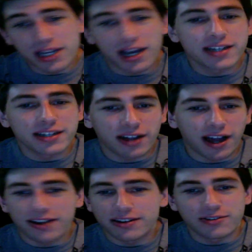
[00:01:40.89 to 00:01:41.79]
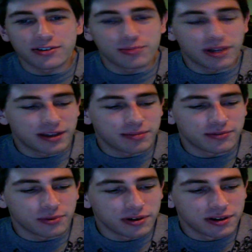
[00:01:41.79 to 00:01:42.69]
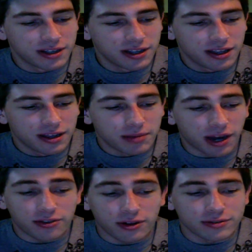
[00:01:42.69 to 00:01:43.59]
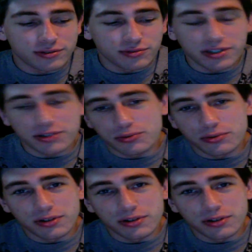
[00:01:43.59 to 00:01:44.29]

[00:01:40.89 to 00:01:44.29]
I had never heard about that before, but I thought it was really cool.